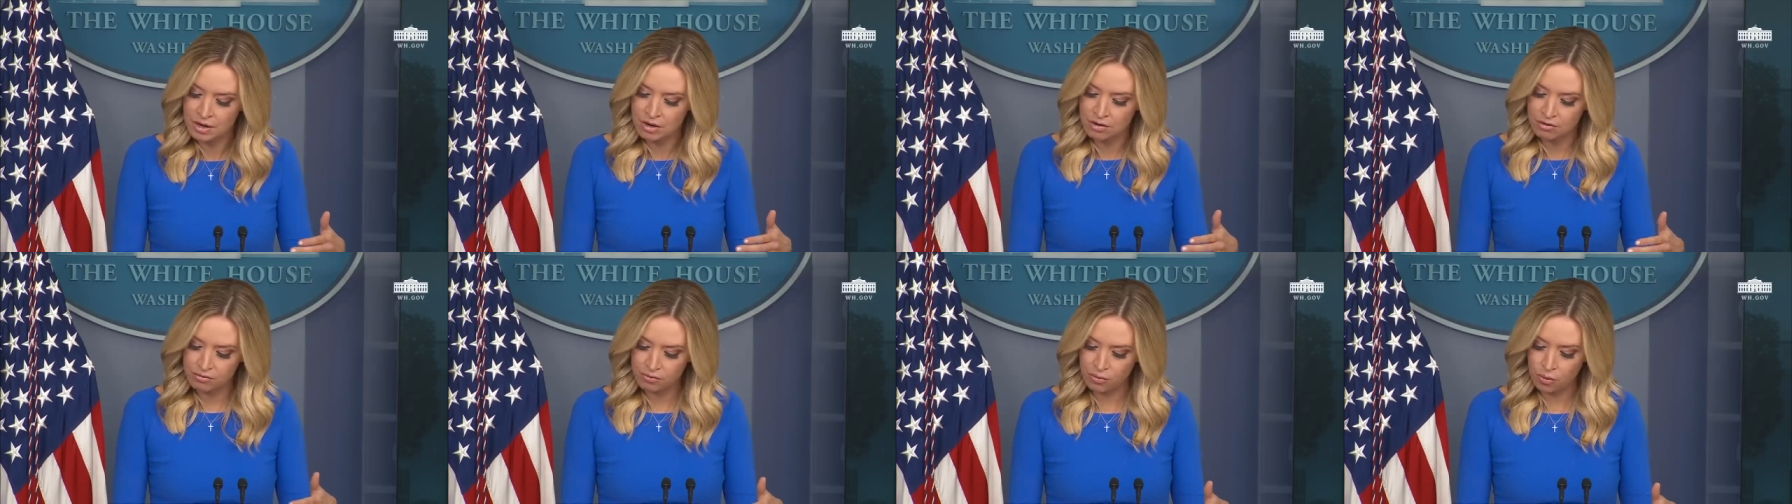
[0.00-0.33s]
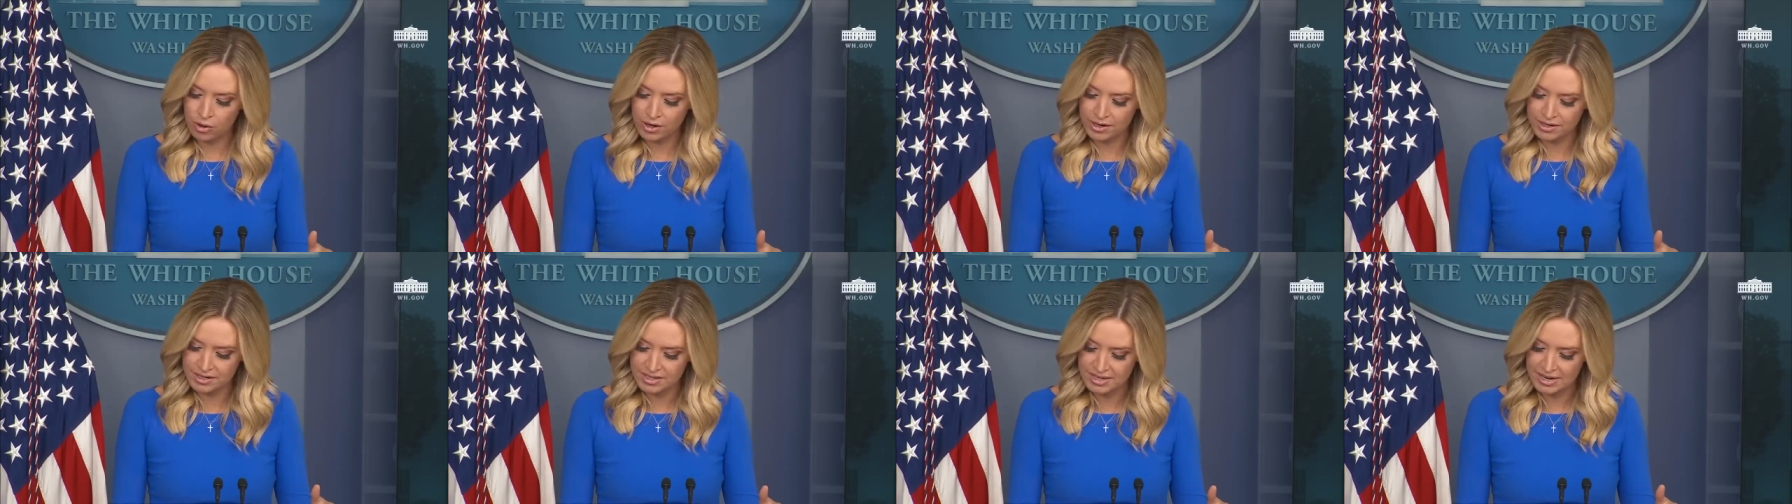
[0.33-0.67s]

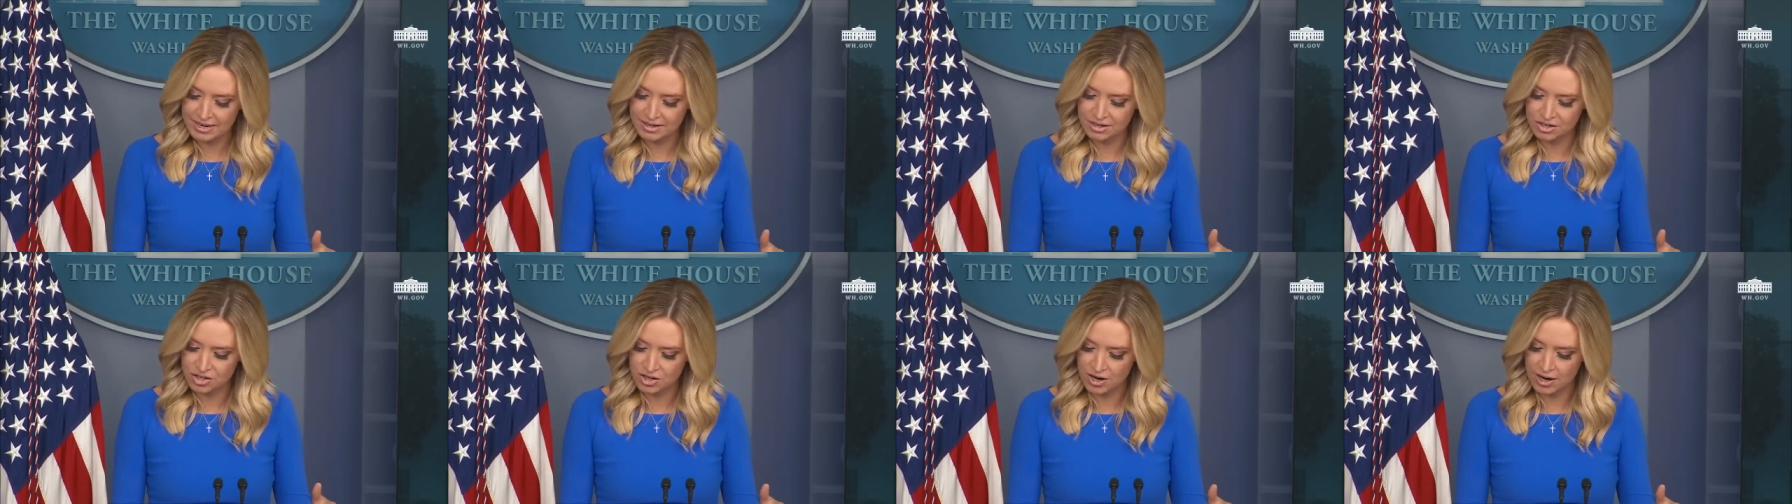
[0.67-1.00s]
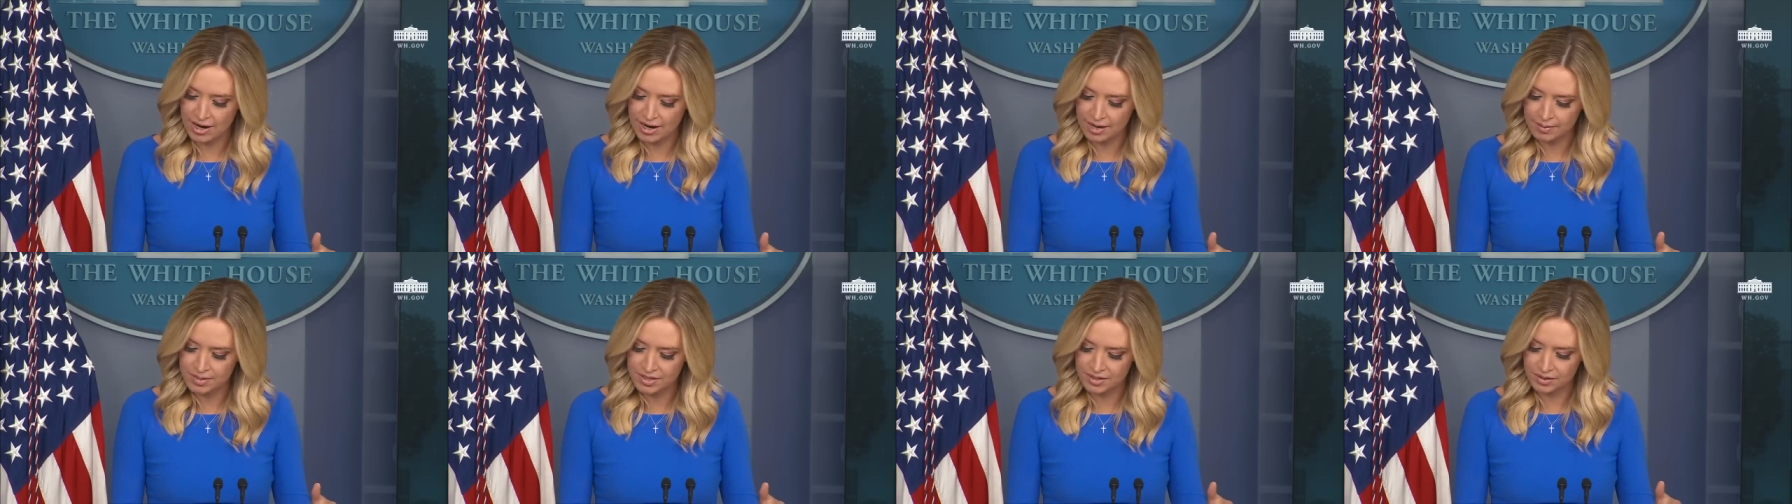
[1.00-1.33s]
four in 10
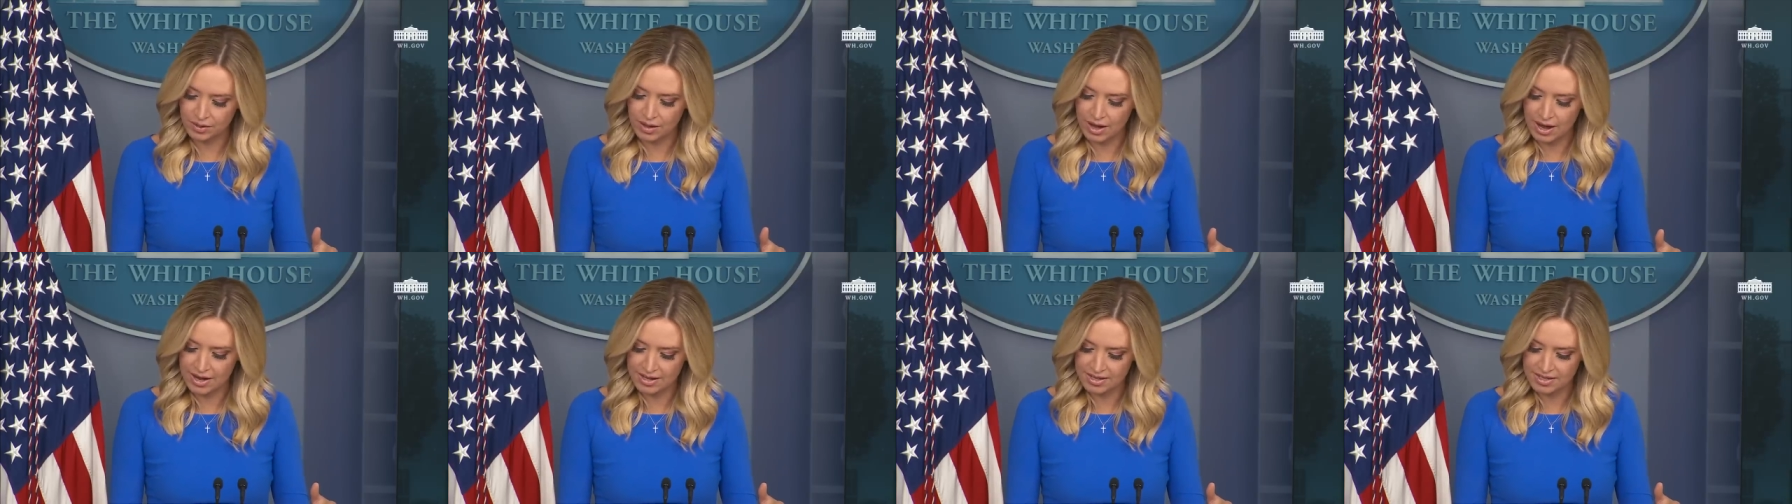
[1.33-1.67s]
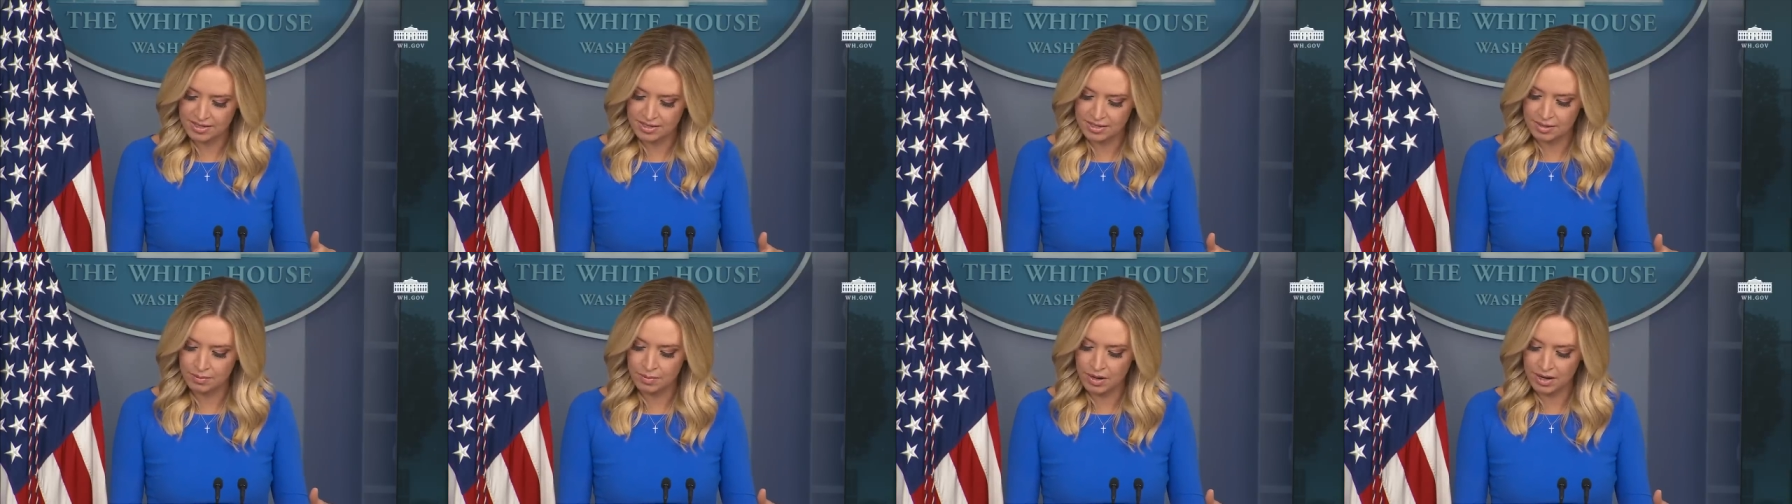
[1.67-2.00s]
jobs
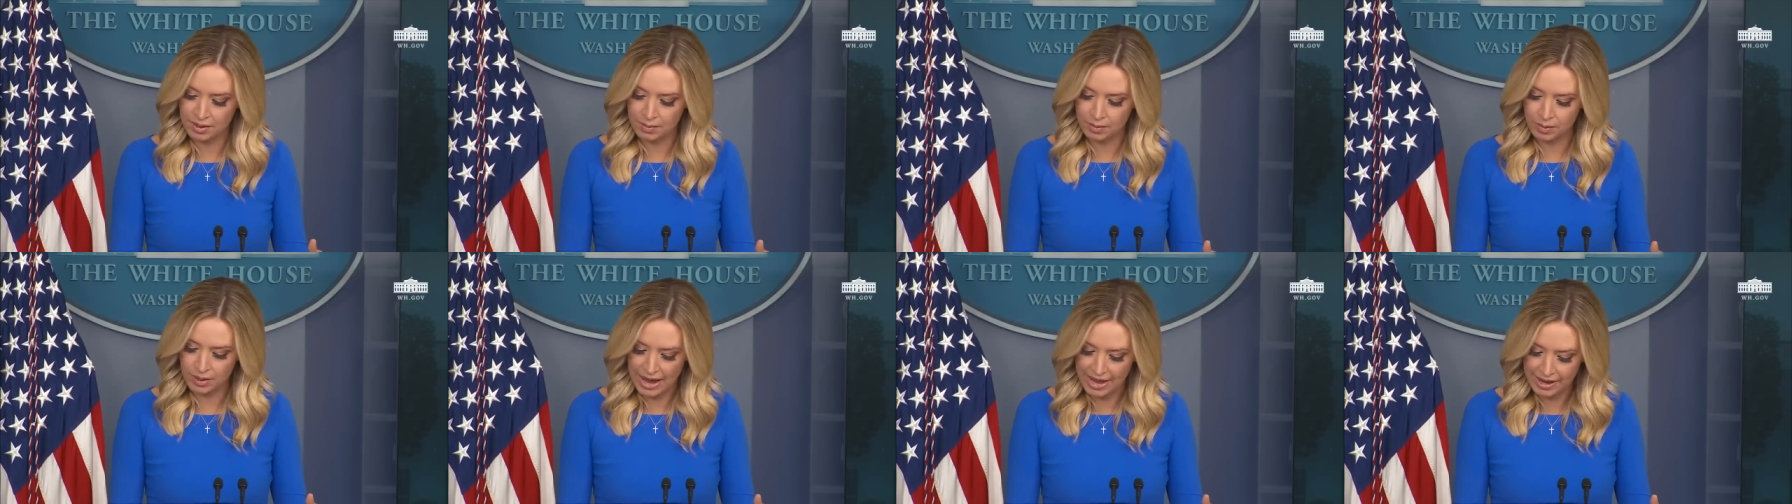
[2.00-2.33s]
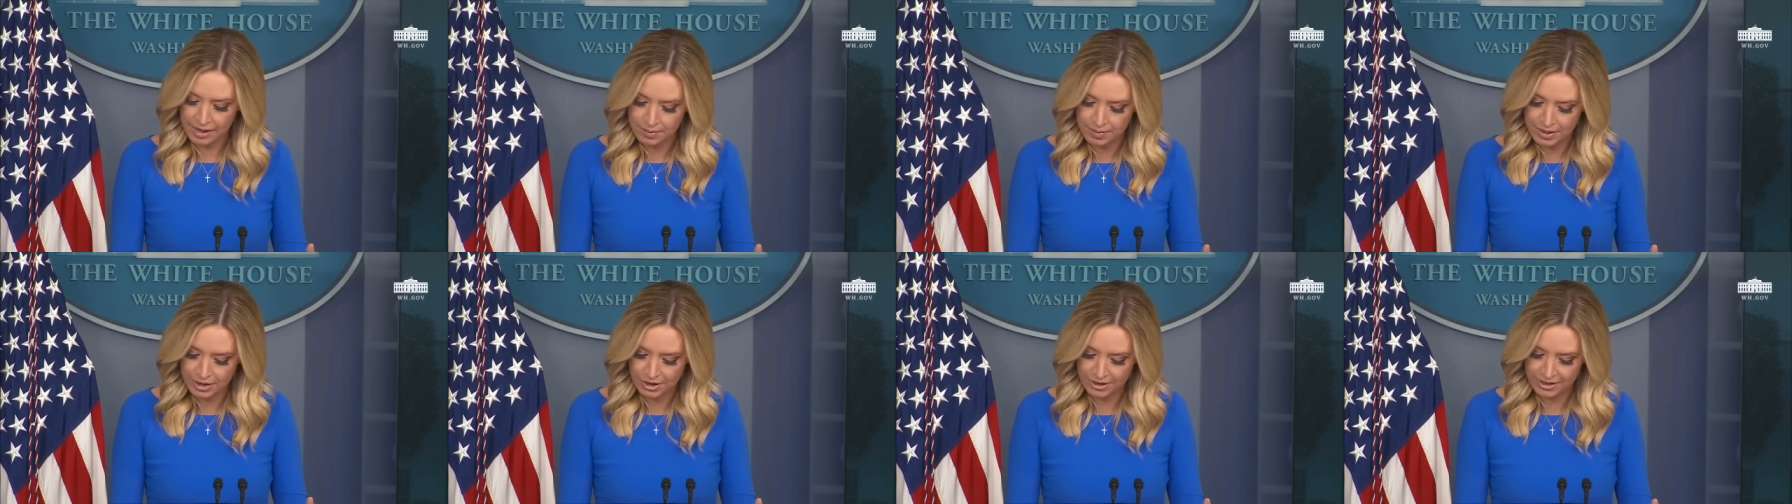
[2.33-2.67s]
lost among black
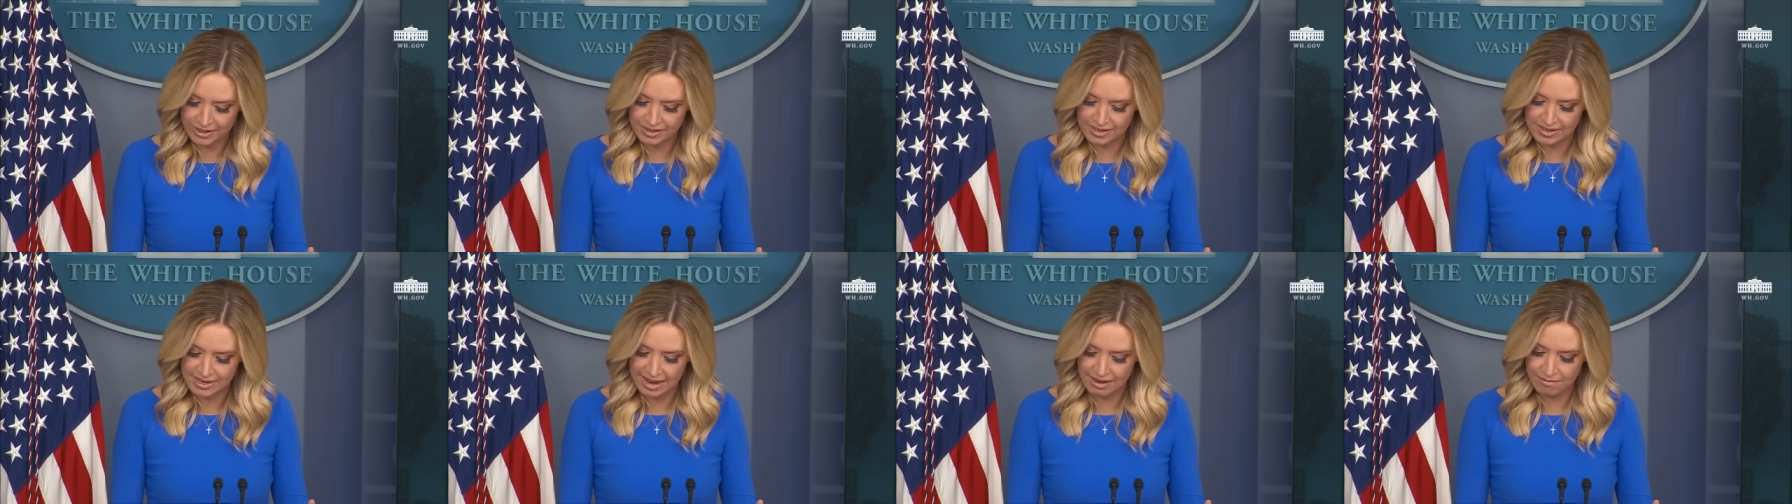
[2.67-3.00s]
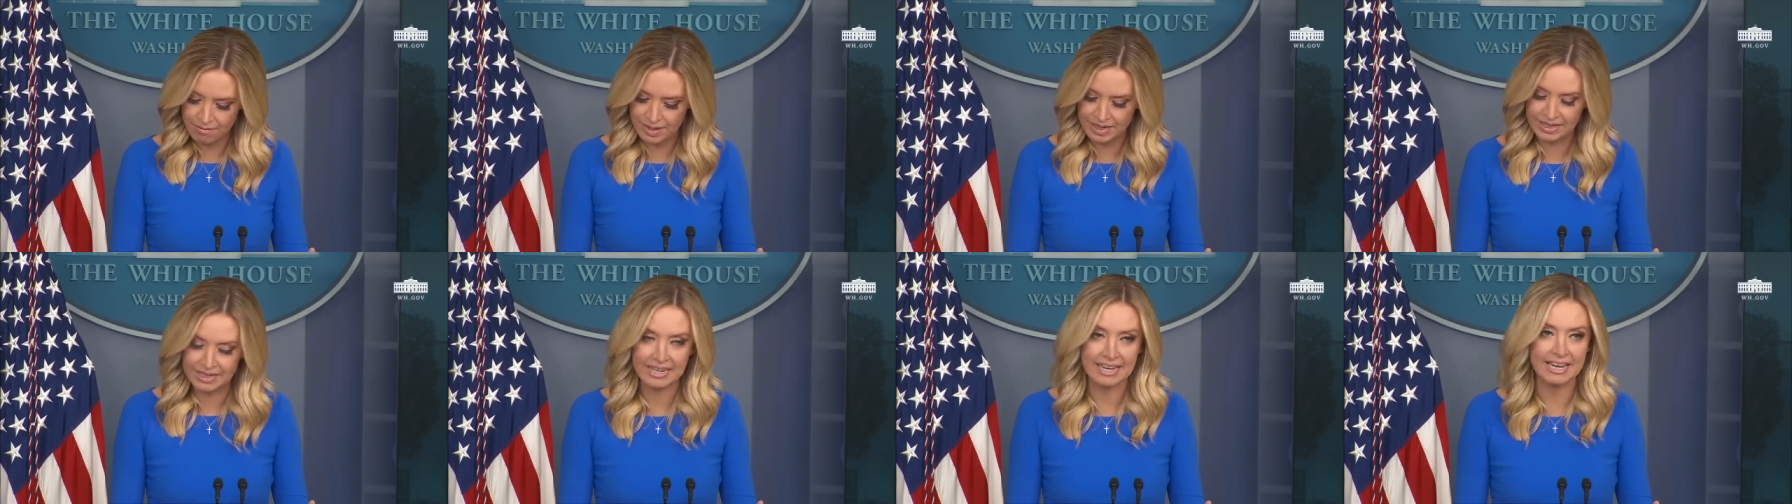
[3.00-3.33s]
Americans have
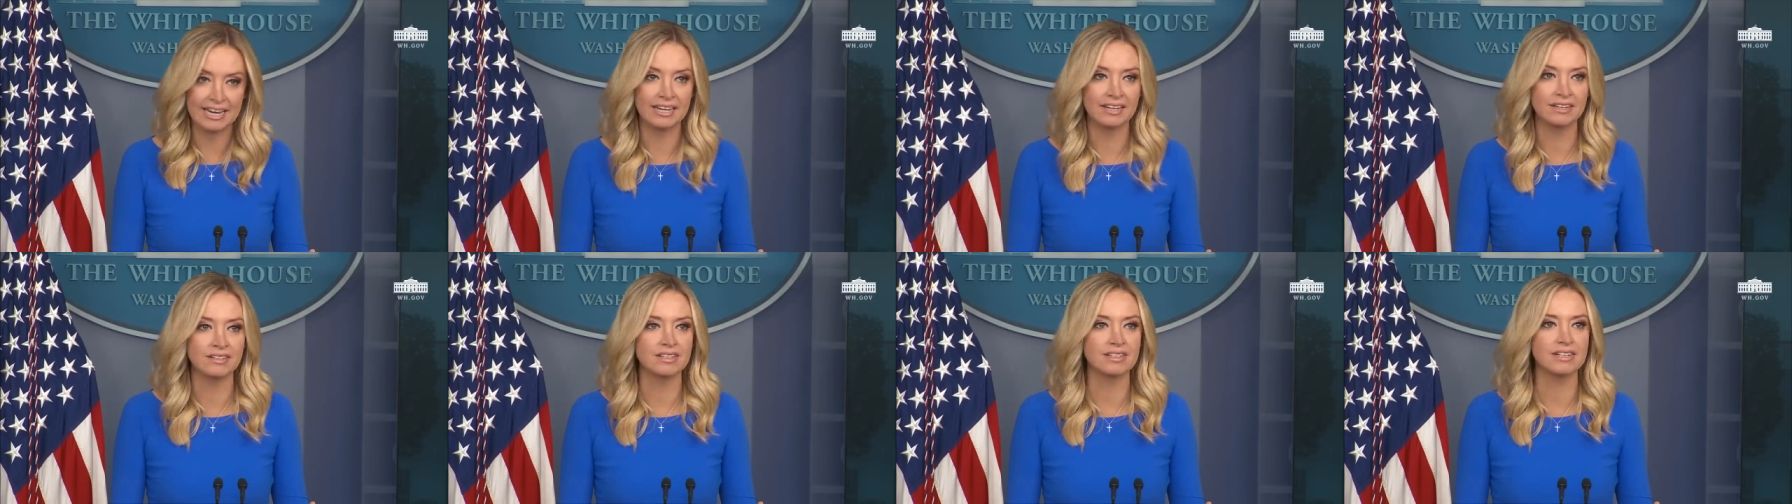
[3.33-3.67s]
been gained,